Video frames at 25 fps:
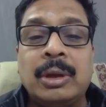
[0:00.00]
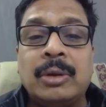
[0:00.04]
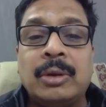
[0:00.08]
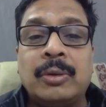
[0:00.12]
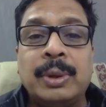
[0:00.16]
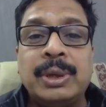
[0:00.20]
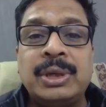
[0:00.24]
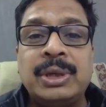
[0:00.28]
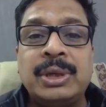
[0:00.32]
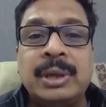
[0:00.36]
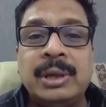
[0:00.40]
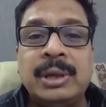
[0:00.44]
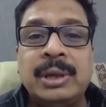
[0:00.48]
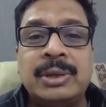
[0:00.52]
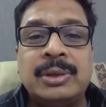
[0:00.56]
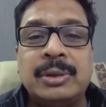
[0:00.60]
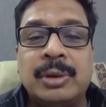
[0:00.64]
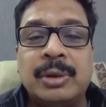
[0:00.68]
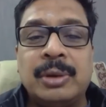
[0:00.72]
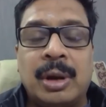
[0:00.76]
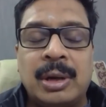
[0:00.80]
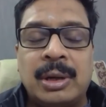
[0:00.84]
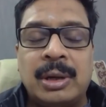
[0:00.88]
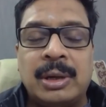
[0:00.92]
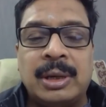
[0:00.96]
question is
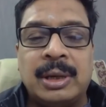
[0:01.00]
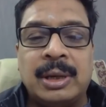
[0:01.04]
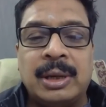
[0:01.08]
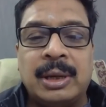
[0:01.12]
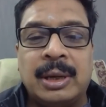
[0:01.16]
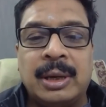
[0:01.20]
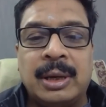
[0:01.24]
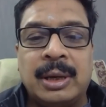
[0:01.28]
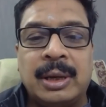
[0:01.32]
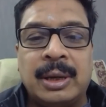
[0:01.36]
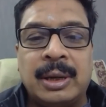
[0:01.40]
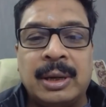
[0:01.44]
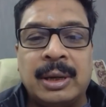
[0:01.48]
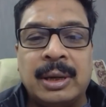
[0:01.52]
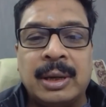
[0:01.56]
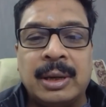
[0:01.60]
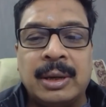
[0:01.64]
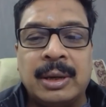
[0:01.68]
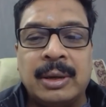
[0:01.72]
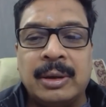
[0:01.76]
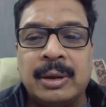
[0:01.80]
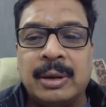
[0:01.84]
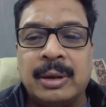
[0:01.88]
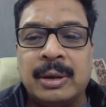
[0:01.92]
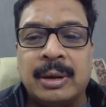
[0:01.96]
not.
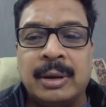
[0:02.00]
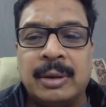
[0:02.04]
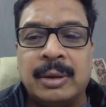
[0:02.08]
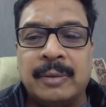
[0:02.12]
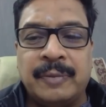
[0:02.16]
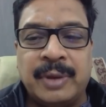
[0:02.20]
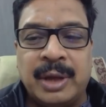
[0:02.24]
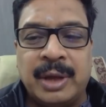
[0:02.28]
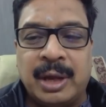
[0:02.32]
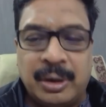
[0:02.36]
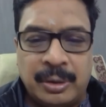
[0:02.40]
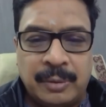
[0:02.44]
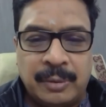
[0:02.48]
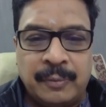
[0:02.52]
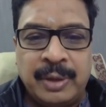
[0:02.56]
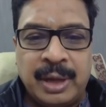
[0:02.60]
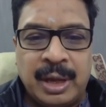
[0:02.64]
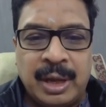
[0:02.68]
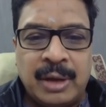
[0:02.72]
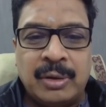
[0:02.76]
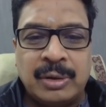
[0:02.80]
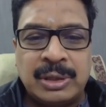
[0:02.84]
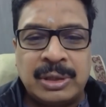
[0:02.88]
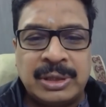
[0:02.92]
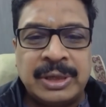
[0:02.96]
We
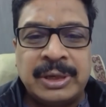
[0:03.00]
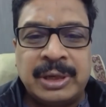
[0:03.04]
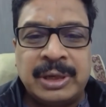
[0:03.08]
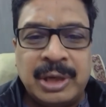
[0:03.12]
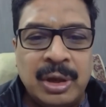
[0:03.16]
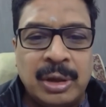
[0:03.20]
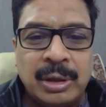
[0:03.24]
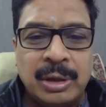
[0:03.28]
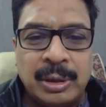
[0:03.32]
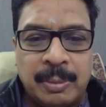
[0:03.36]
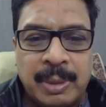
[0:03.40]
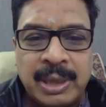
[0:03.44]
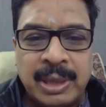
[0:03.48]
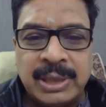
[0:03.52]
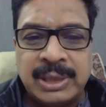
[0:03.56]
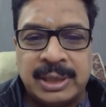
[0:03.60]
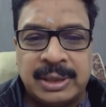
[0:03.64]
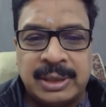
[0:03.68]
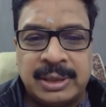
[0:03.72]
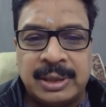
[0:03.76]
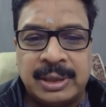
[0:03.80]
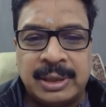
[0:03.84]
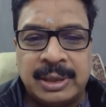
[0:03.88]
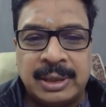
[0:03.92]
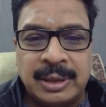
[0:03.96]
are strictly on the
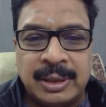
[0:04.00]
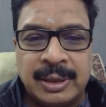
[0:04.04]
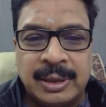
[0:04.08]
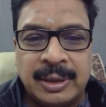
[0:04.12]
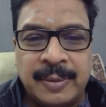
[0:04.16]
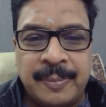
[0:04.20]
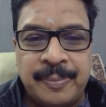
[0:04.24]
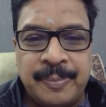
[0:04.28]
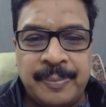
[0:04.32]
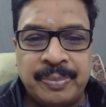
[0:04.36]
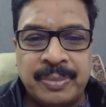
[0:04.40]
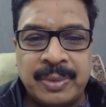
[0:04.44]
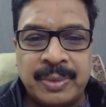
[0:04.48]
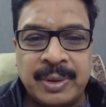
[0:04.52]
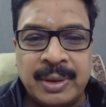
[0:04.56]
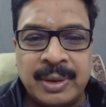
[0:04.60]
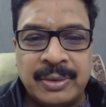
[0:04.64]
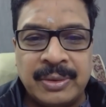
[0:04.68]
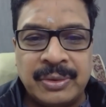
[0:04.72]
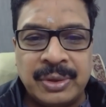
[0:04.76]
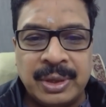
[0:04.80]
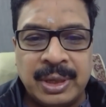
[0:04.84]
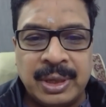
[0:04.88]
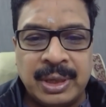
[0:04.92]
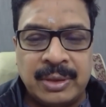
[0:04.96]
budget,
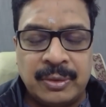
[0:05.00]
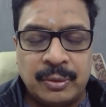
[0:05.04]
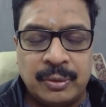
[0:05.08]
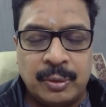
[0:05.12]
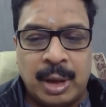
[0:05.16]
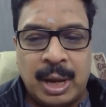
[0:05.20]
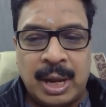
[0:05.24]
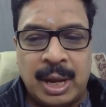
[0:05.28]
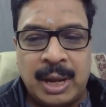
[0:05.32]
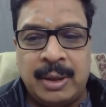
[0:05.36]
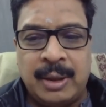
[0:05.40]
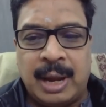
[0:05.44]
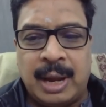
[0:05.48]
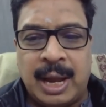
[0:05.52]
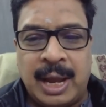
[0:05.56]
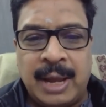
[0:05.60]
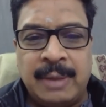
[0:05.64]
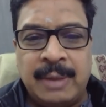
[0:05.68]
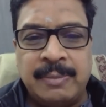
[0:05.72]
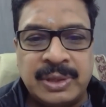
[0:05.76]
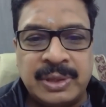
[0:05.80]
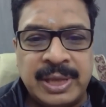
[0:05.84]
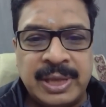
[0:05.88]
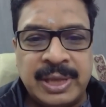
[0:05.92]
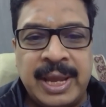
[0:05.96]
Shri. I
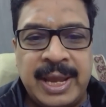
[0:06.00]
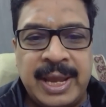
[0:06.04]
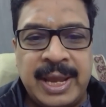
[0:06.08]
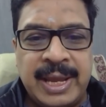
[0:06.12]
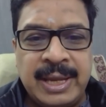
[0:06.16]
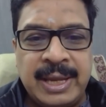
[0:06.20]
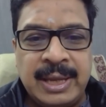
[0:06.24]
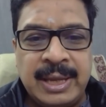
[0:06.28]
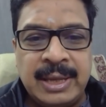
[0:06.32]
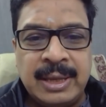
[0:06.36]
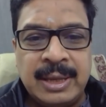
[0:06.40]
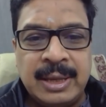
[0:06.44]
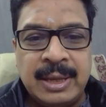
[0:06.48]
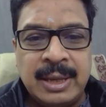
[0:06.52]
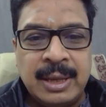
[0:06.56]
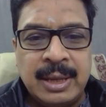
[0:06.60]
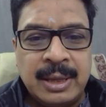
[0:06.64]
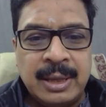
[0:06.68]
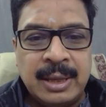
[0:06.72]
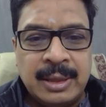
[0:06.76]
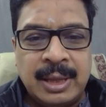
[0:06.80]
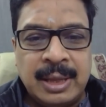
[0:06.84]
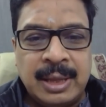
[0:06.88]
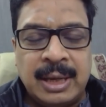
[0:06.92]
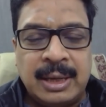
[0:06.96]
am saying
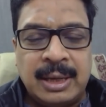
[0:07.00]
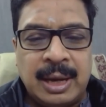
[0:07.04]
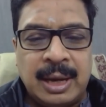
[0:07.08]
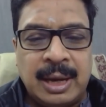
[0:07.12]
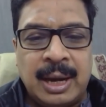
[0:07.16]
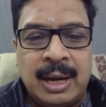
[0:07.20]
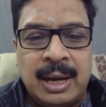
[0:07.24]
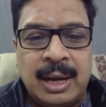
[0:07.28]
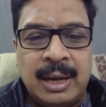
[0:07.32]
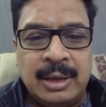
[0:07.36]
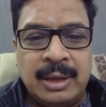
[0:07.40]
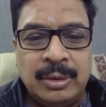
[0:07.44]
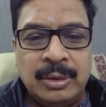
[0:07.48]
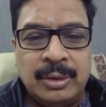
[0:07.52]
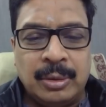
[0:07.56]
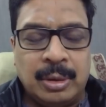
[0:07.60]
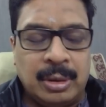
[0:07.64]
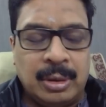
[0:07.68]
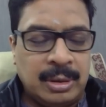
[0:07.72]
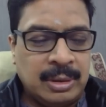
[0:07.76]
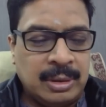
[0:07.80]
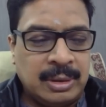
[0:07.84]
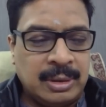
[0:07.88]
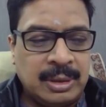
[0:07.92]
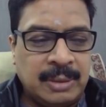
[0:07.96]
that
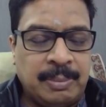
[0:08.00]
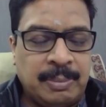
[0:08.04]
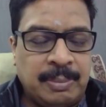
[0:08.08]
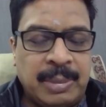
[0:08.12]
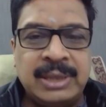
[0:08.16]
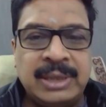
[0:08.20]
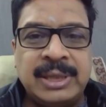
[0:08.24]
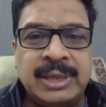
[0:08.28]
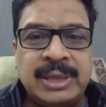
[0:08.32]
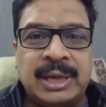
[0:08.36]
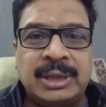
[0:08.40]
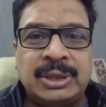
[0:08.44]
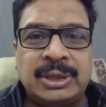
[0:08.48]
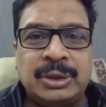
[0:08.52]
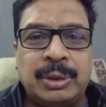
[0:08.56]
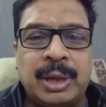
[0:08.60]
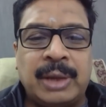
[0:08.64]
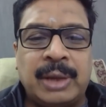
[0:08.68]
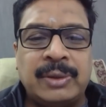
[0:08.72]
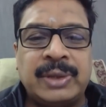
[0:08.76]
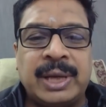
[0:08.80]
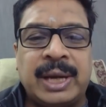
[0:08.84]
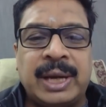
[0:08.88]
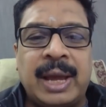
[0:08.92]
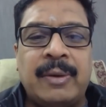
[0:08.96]
the budget should
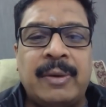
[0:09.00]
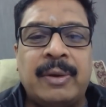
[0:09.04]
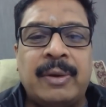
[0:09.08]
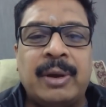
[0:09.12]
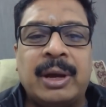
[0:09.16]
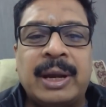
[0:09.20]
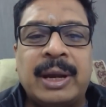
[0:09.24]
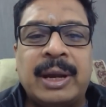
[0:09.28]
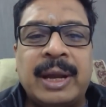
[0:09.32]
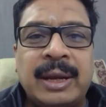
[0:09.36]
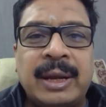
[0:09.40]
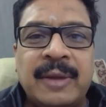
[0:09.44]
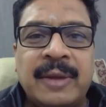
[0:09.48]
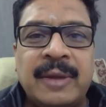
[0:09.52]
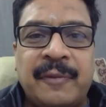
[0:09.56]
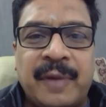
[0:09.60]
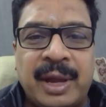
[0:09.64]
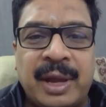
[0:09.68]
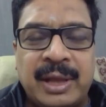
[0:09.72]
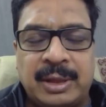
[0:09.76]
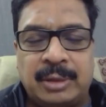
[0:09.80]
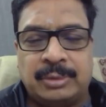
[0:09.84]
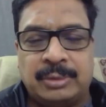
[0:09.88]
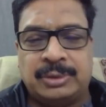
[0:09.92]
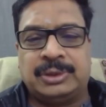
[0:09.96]
have said I was getting
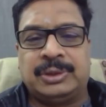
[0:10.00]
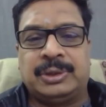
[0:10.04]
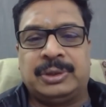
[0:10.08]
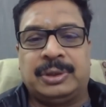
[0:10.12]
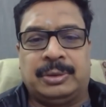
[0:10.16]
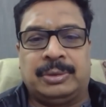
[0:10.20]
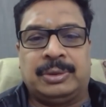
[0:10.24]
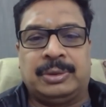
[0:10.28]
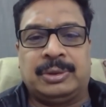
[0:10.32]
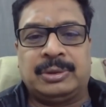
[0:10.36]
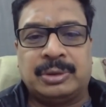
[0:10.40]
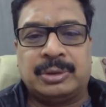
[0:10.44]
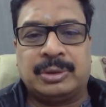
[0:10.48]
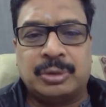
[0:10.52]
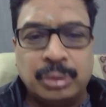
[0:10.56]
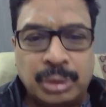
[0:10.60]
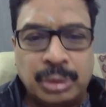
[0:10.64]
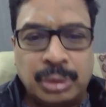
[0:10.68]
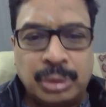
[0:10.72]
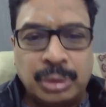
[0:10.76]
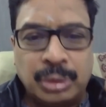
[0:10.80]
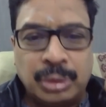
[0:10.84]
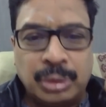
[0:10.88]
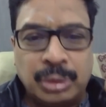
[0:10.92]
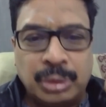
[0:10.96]
5,000 crores,
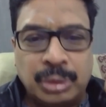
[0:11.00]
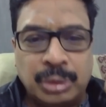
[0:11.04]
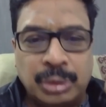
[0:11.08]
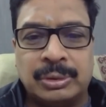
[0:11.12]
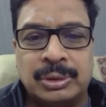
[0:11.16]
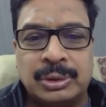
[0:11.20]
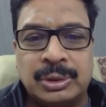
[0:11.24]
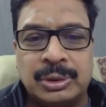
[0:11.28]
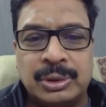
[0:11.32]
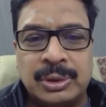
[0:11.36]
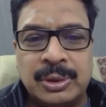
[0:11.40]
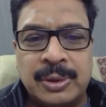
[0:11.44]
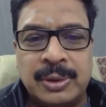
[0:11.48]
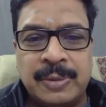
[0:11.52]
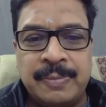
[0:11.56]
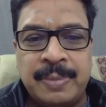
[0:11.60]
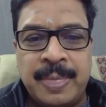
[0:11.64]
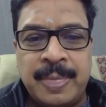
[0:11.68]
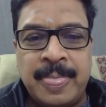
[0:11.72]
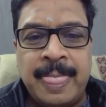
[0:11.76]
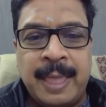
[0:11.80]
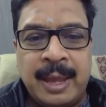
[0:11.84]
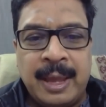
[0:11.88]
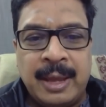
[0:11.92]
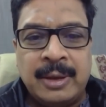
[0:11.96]
2,000 crores.
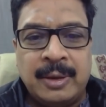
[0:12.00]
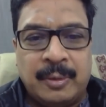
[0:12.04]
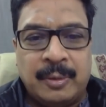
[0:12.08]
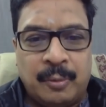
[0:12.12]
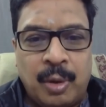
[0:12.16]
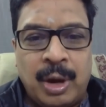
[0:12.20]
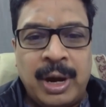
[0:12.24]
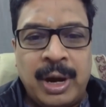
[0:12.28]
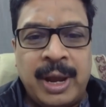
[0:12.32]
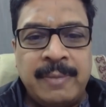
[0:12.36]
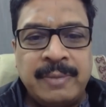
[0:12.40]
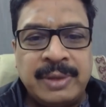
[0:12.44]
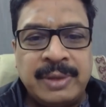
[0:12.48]
What I'm